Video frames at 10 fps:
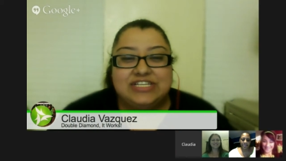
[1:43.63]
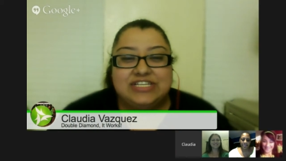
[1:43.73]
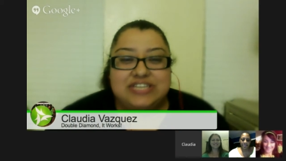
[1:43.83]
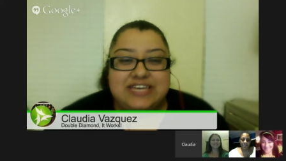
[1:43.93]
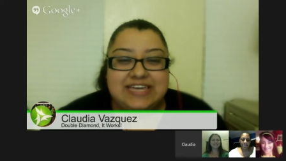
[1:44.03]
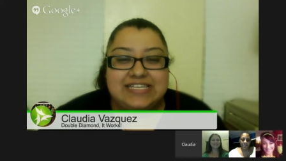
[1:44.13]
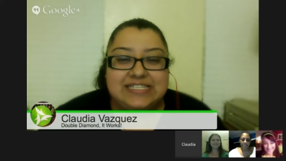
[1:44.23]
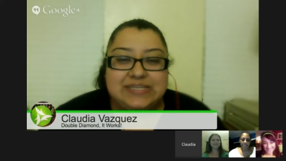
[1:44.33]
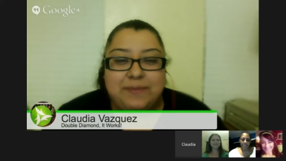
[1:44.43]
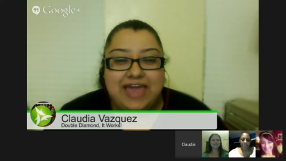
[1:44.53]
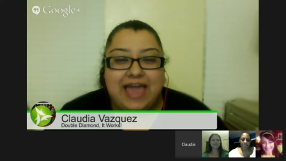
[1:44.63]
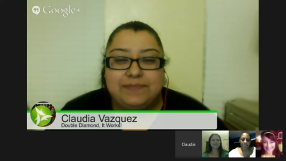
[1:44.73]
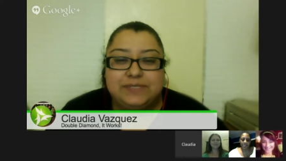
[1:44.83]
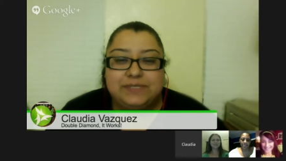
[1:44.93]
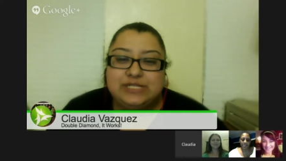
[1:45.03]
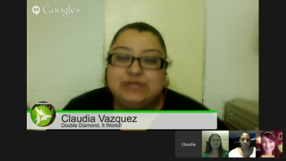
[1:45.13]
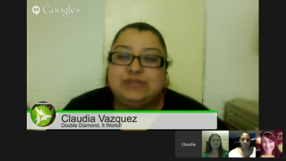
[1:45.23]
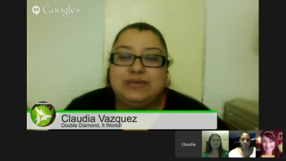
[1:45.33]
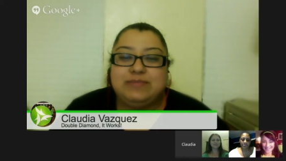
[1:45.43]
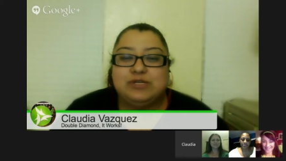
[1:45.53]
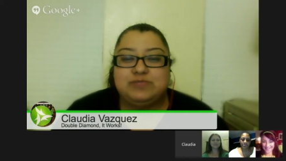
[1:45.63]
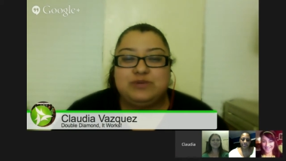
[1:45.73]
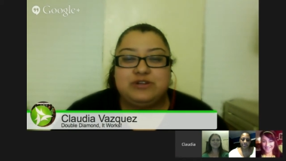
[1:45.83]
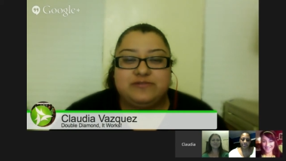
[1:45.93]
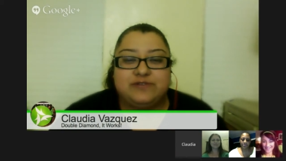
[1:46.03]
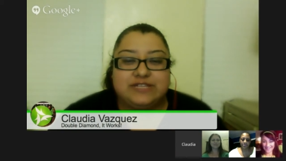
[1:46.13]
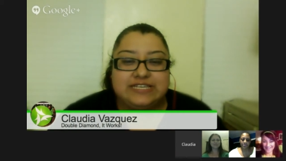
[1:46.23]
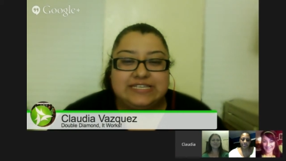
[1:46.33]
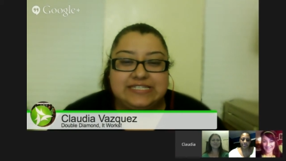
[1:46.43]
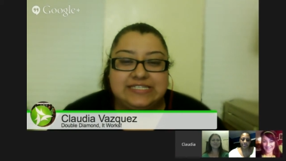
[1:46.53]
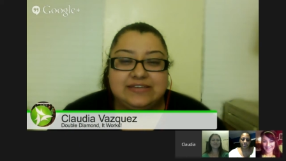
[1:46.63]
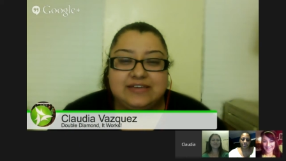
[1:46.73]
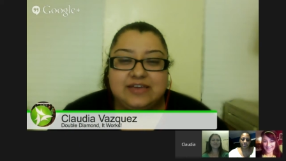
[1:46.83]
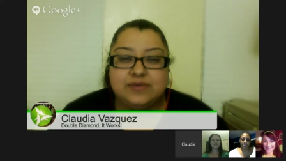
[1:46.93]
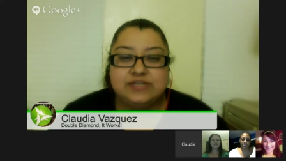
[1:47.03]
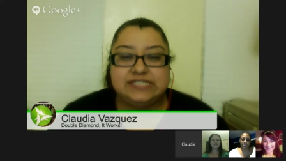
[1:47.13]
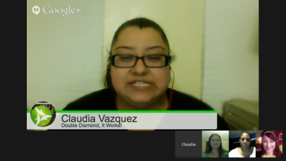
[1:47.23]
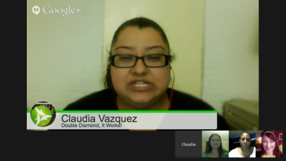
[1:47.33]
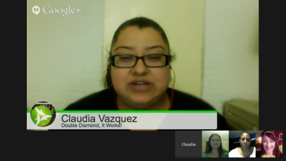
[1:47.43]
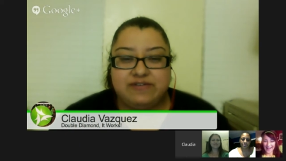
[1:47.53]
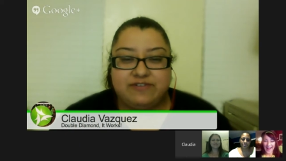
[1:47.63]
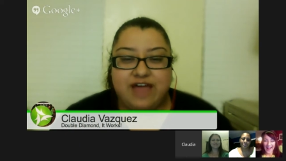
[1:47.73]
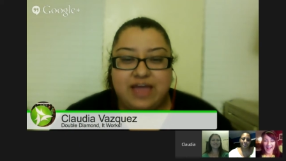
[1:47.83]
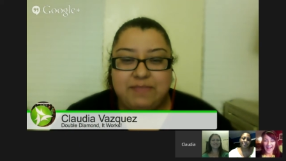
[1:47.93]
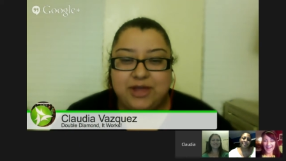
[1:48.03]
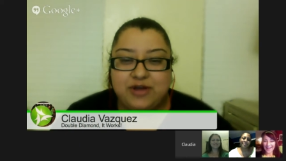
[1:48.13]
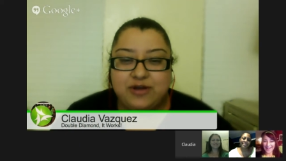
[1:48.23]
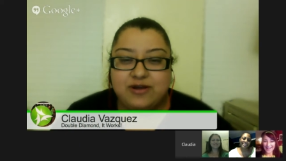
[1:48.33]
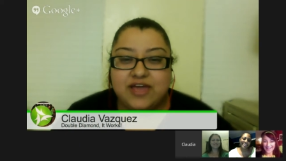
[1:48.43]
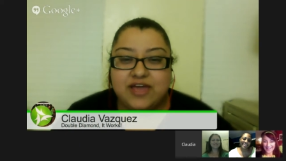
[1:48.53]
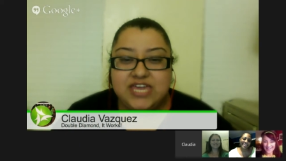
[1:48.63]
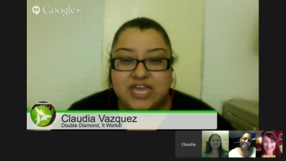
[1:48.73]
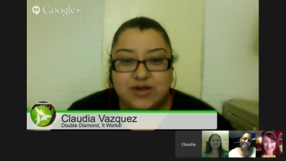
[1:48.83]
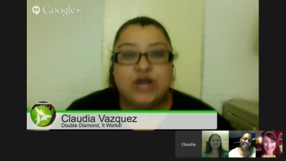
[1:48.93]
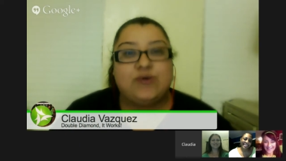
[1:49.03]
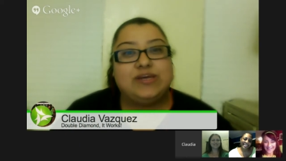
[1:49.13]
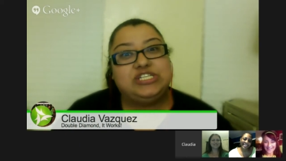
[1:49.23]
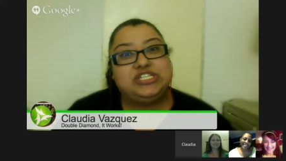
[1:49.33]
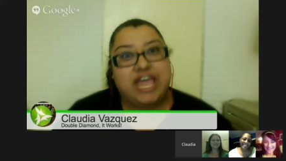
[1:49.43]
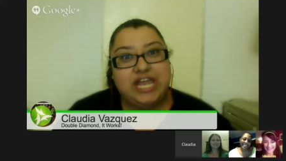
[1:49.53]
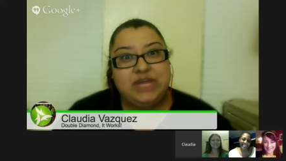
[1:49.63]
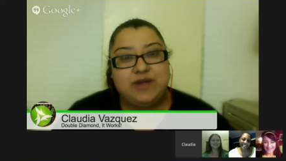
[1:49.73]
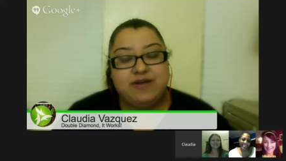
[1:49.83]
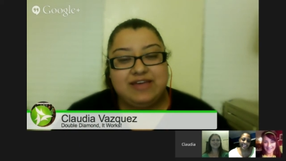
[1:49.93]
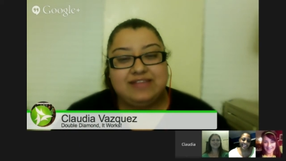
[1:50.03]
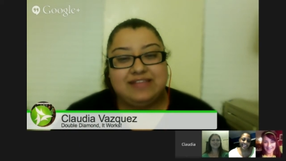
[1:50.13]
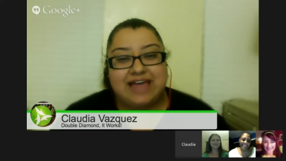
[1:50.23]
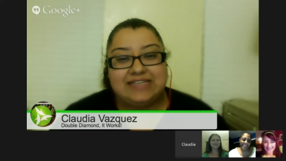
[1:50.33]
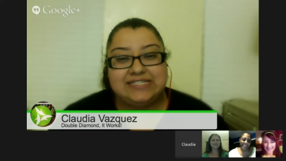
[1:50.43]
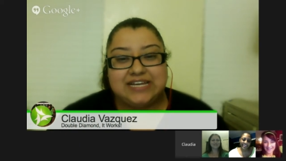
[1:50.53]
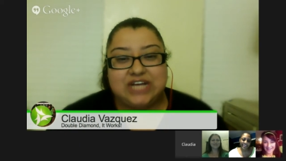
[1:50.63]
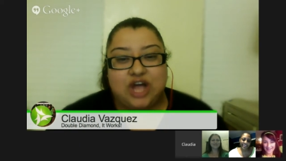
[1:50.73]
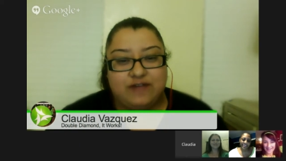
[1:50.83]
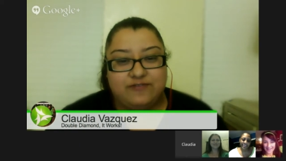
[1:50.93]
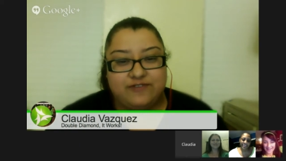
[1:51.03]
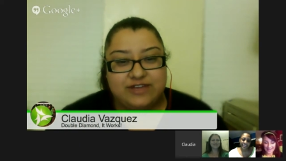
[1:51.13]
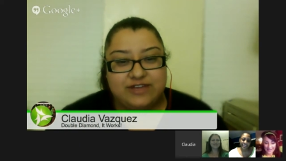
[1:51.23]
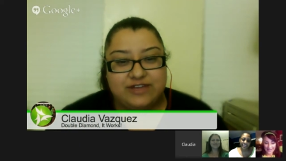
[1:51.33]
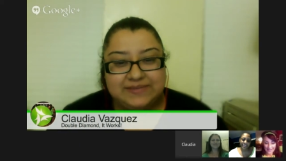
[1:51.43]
She is my absolutely most beautifulest It Works sister ever. I met her a year ago in January, last conference.